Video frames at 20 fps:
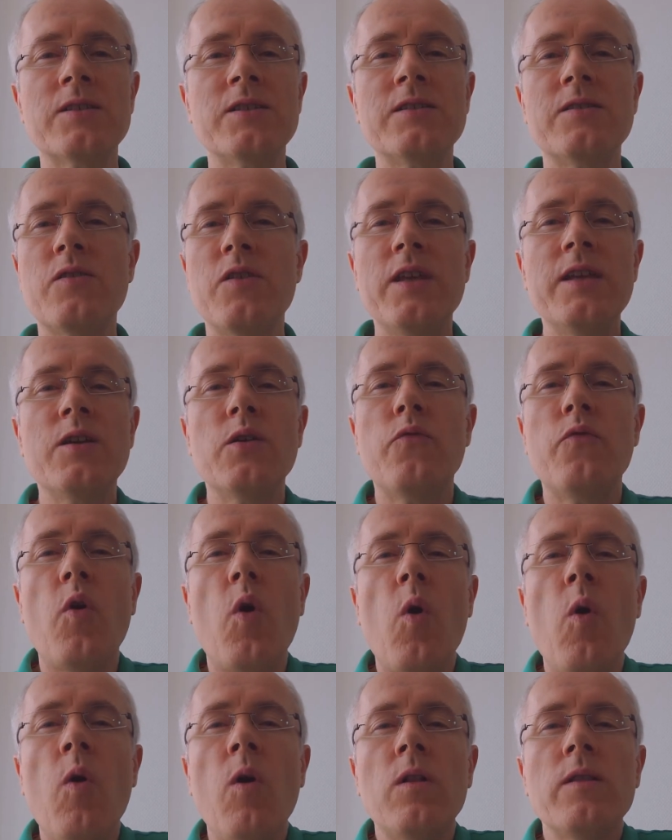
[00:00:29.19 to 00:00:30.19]
Just think of
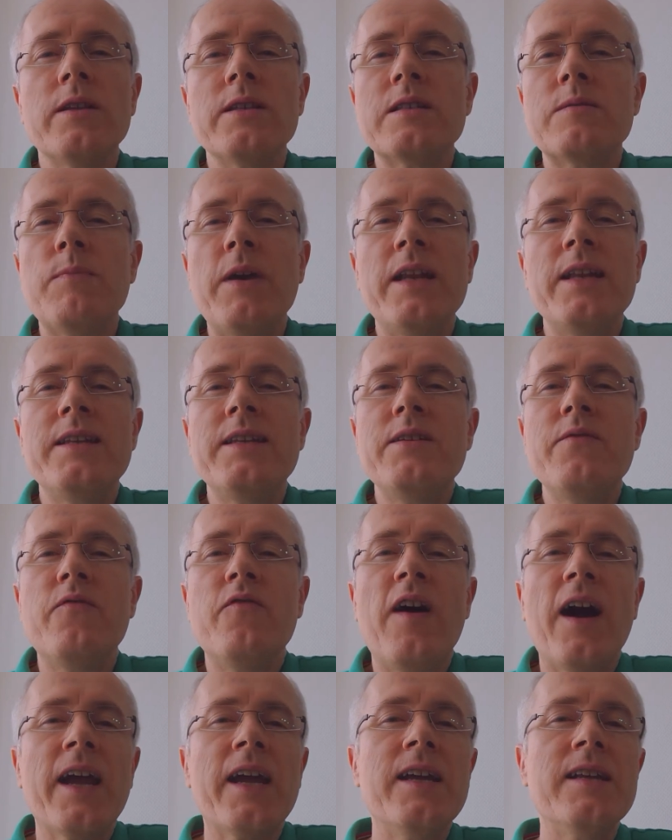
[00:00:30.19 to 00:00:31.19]
all these many
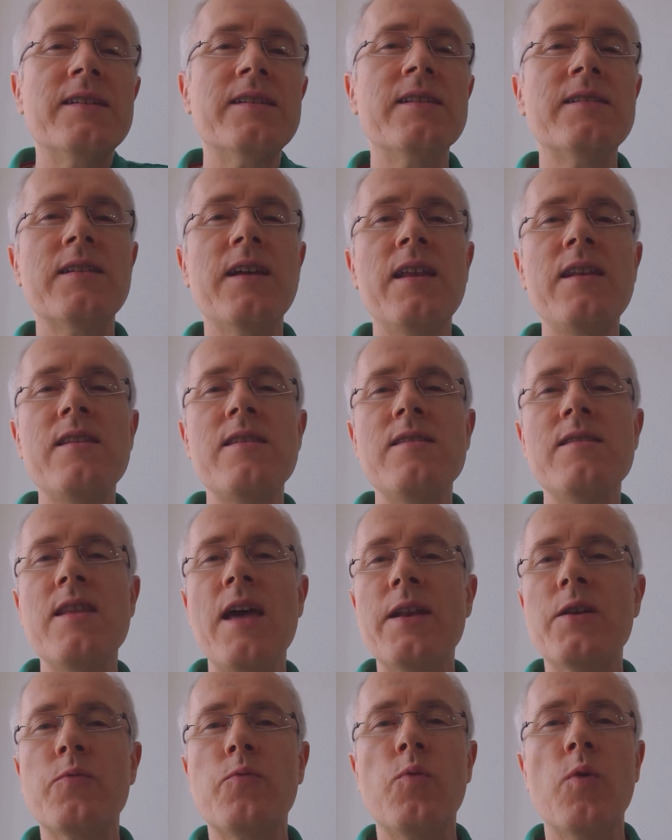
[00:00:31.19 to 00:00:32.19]
devices and
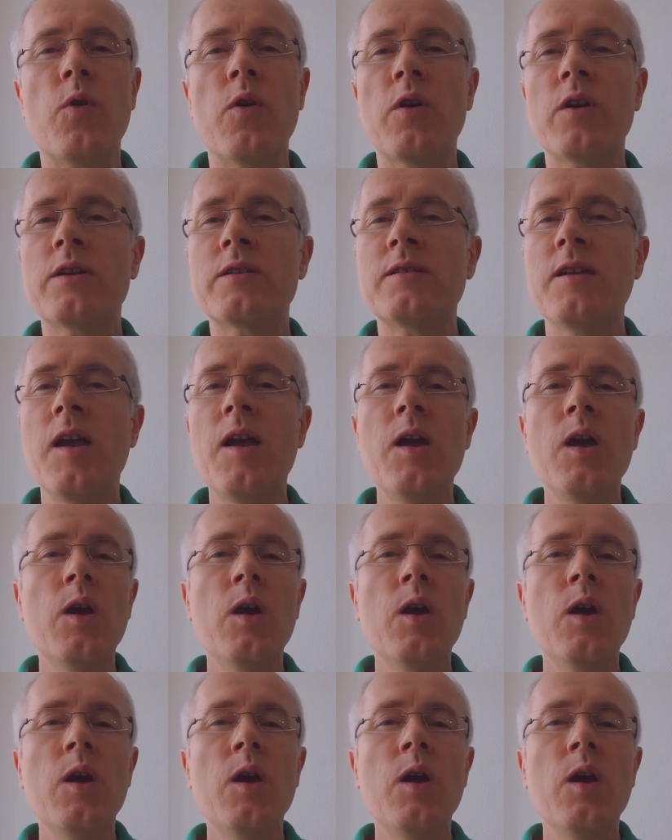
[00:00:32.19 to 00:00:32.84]
networks,